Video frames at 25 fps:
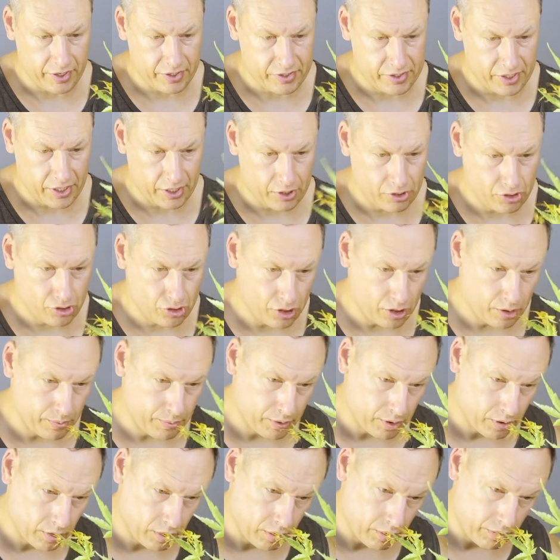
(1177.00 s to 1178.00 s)
second sharp
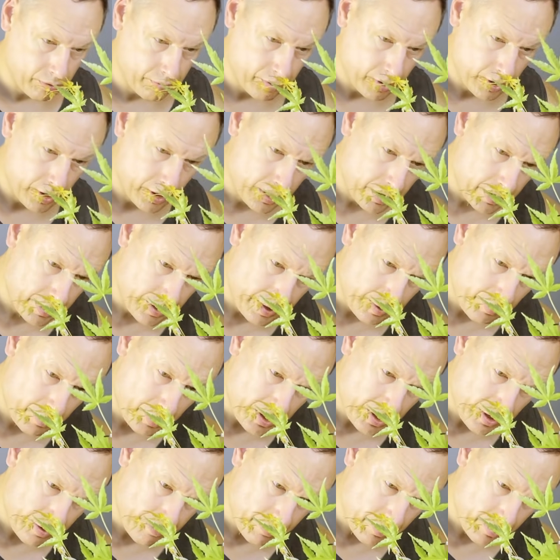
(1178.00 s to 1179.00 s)
curve, then we
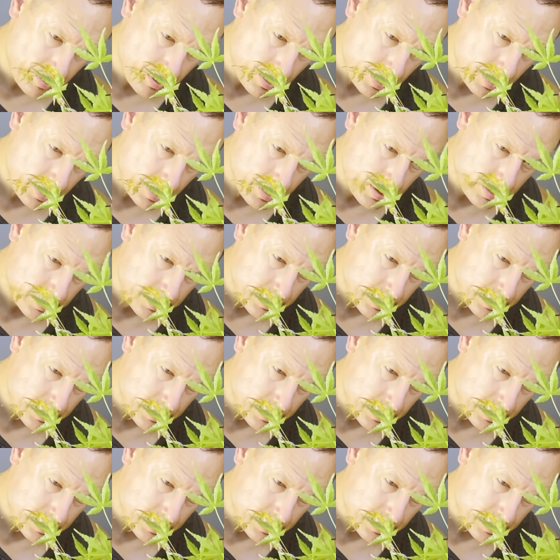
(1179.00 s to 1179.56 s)
have a nice